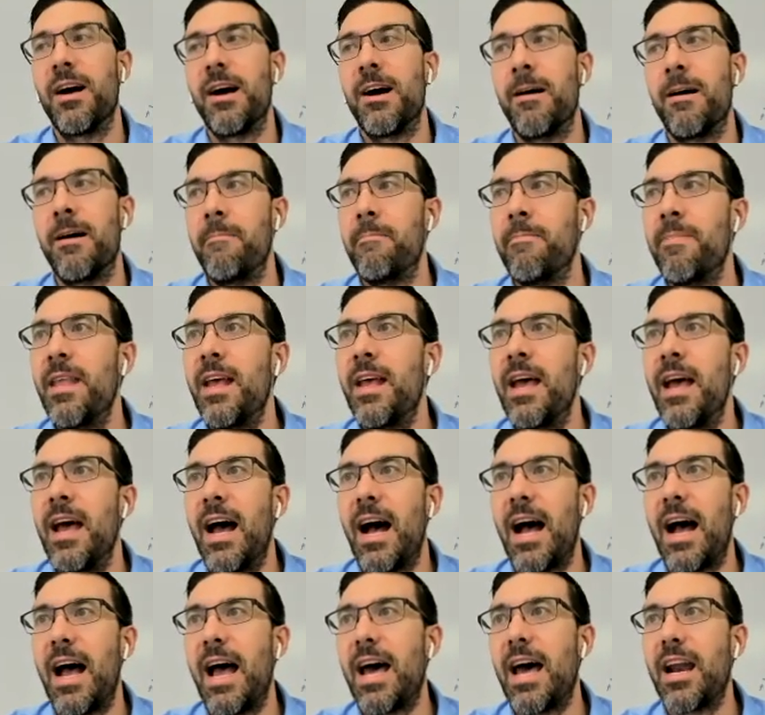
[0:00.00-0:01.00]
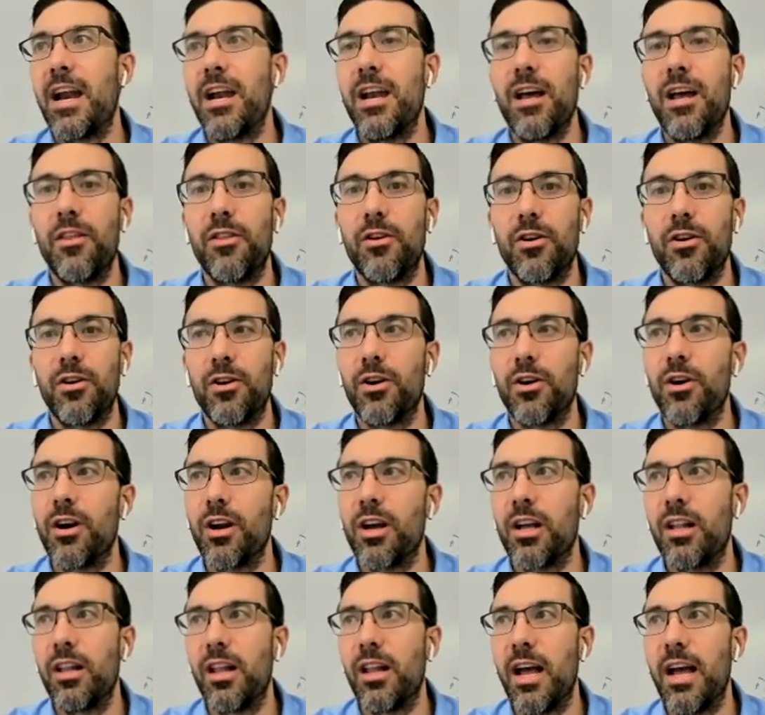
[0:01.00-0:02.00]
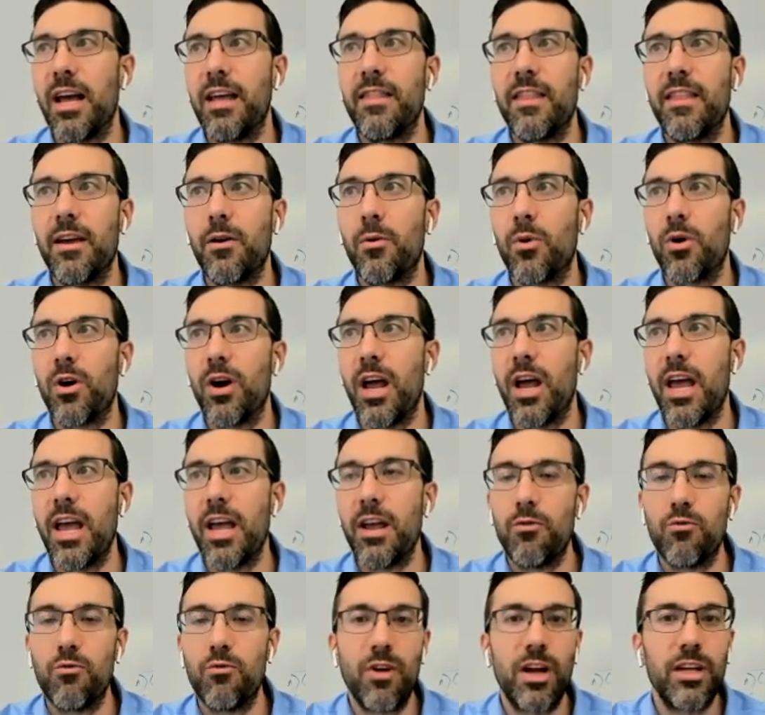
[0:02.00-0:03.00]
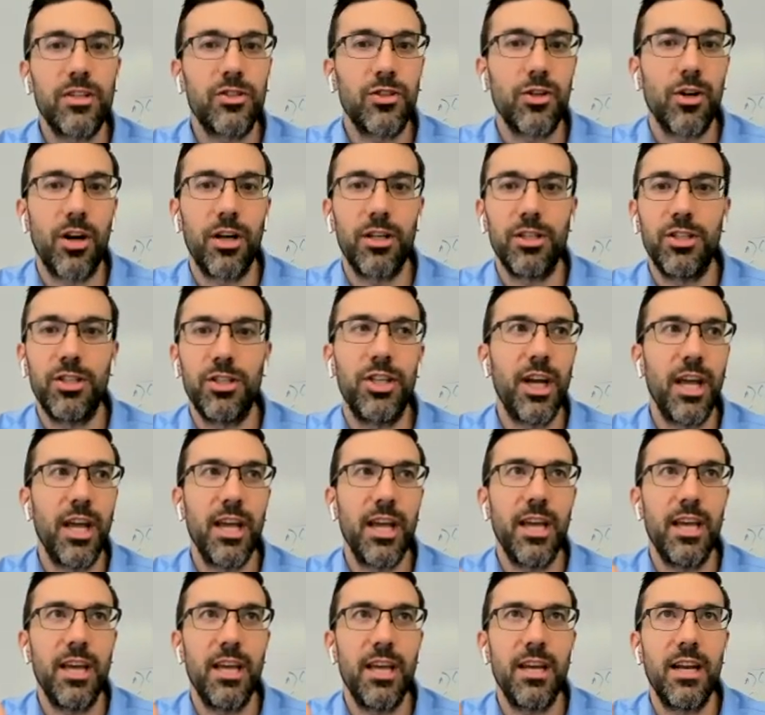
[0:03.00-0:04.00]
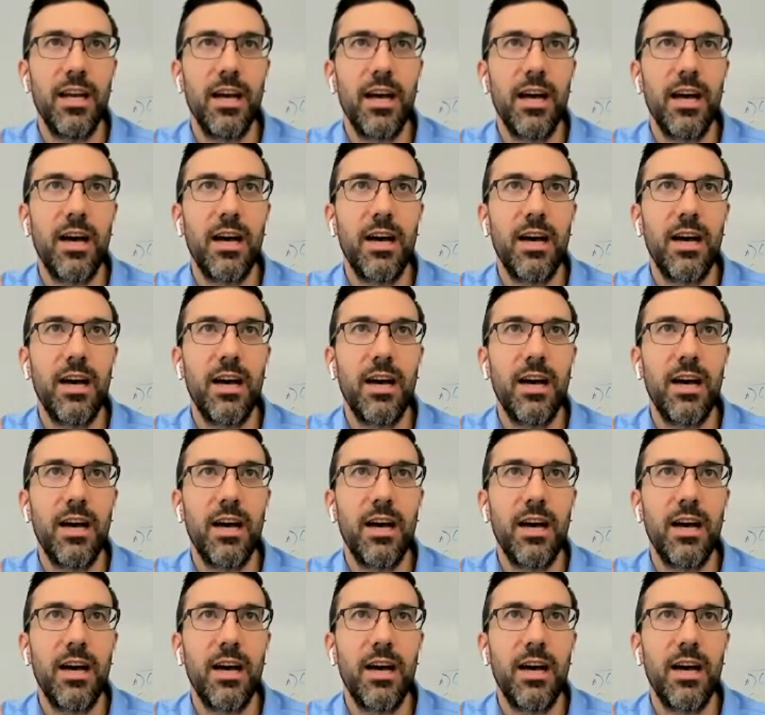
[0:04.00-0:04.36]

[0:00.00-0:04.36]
I had another client, they were a restaurant chain